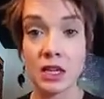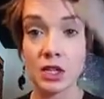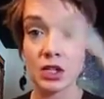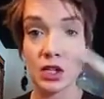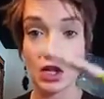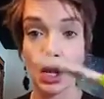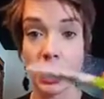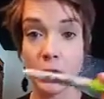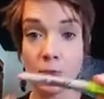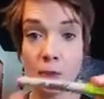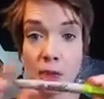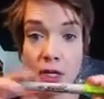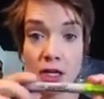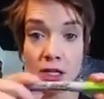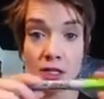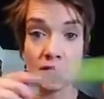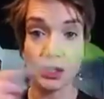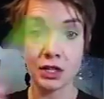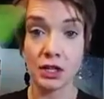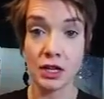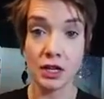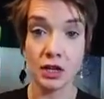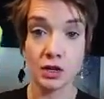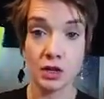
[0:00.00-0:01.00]
Sharpies
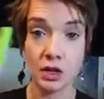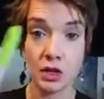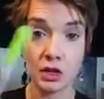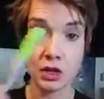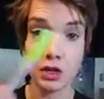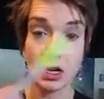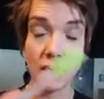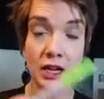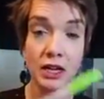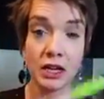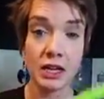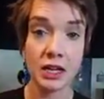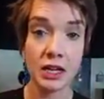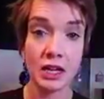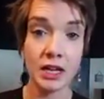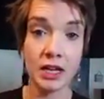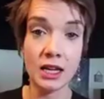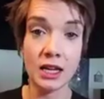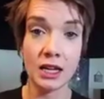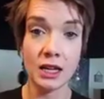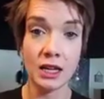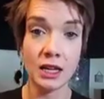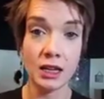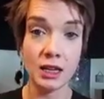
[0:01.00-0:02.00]
are now created
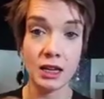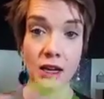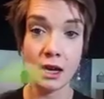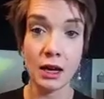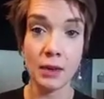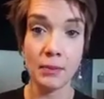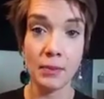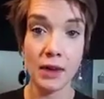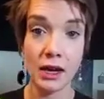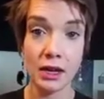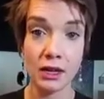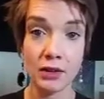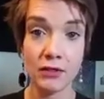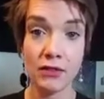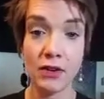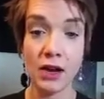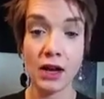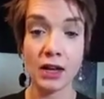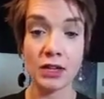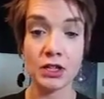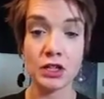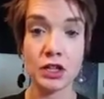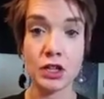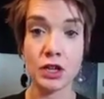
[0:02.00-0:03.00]
in a
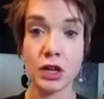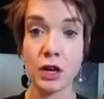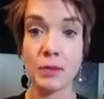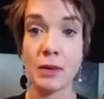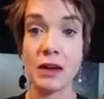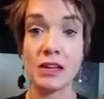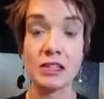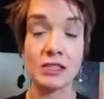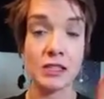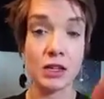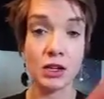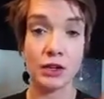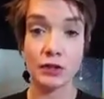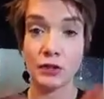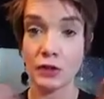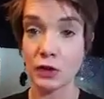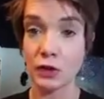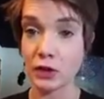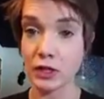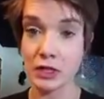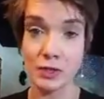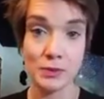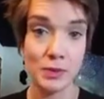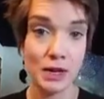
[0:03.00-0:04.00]
manufacturing. My cell
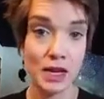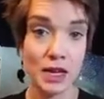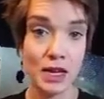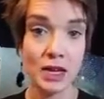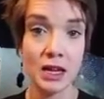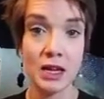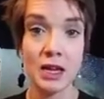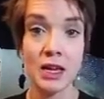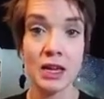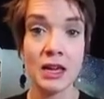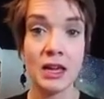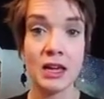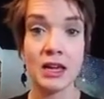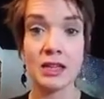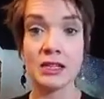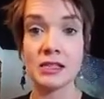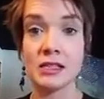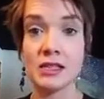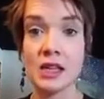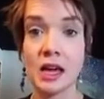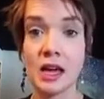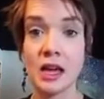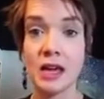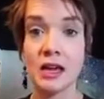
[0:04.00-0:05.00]
phone is made
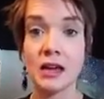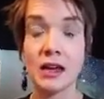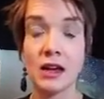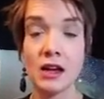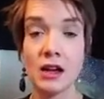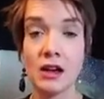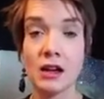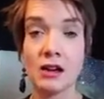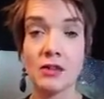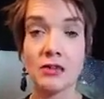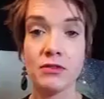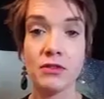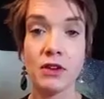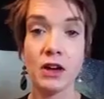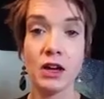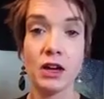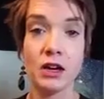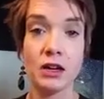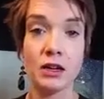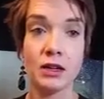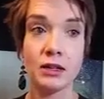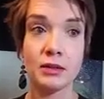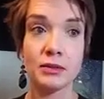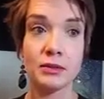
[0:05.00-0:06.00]
inside of
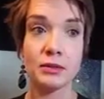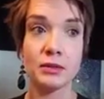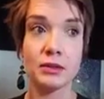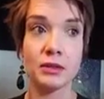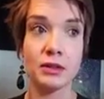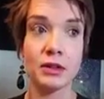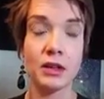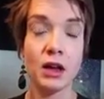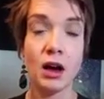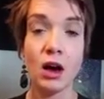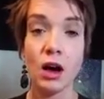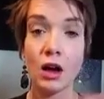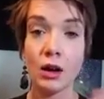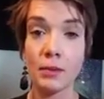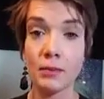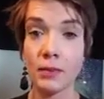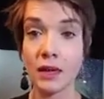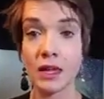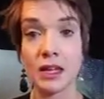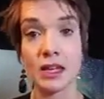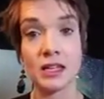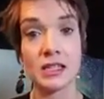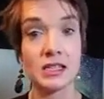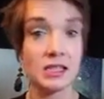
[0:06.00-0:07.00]
a
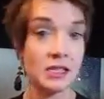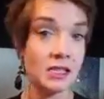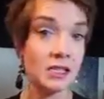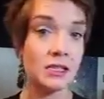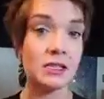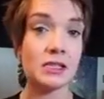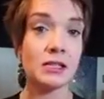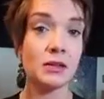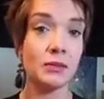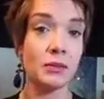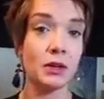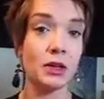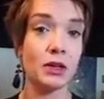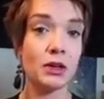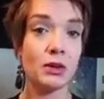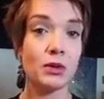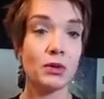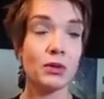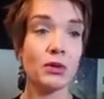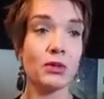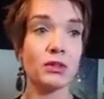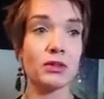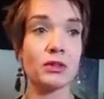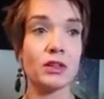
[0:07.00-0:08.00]
automated system.
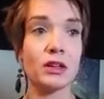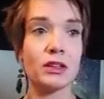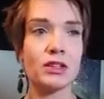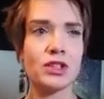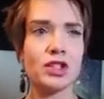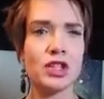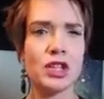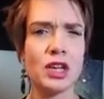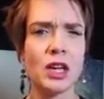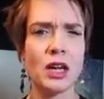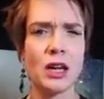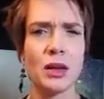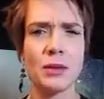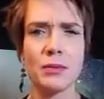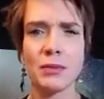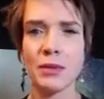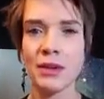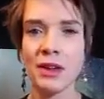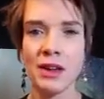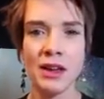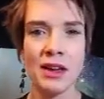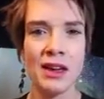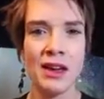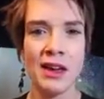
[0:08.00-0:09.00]
GM
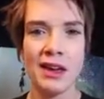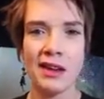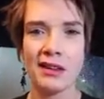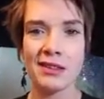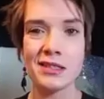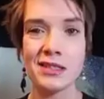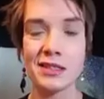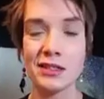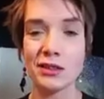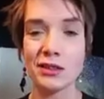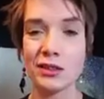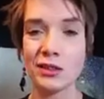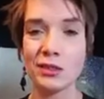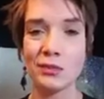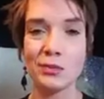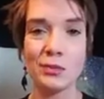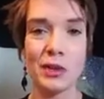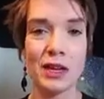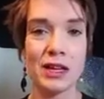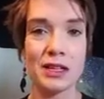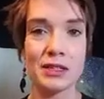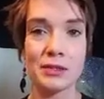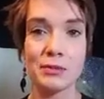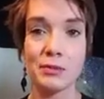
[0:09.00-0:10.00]
still
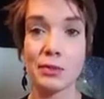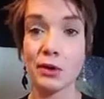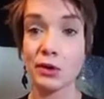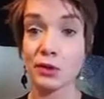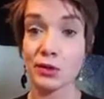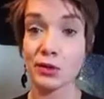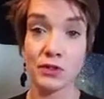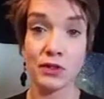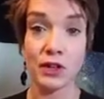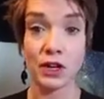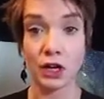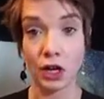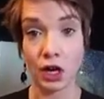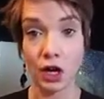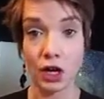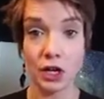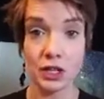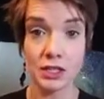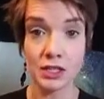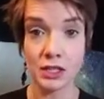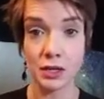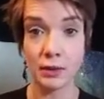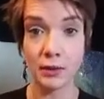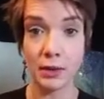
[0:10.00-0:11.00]
makes most of their
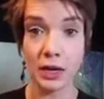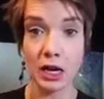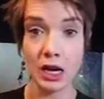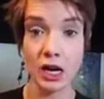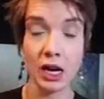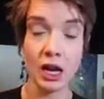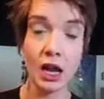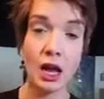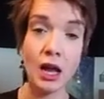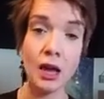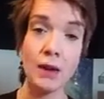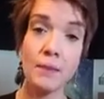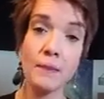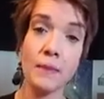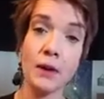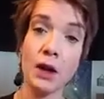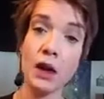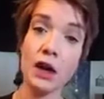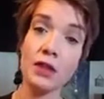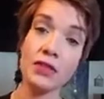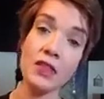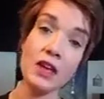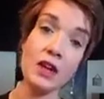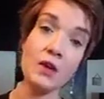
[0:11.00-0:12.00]
cars in America,
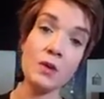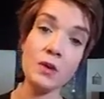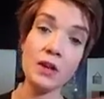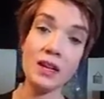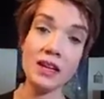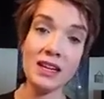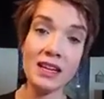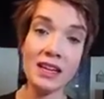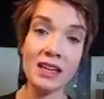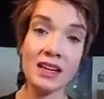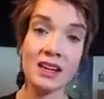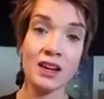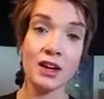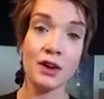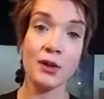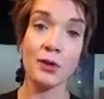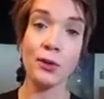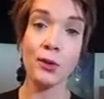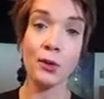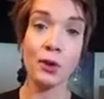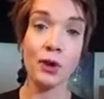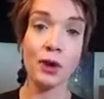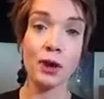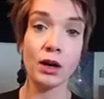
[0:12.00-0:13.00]
but they only need a
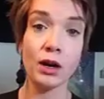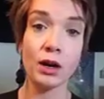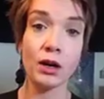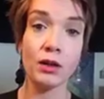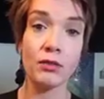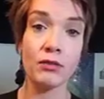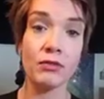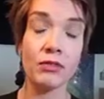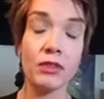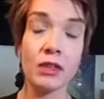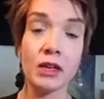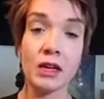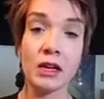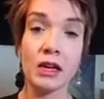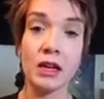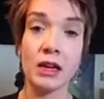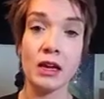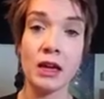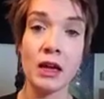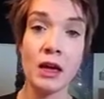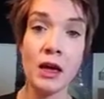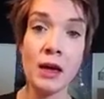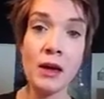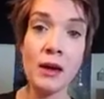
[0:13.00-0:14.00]
quarter of
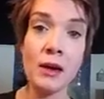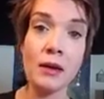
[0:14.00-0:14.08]
the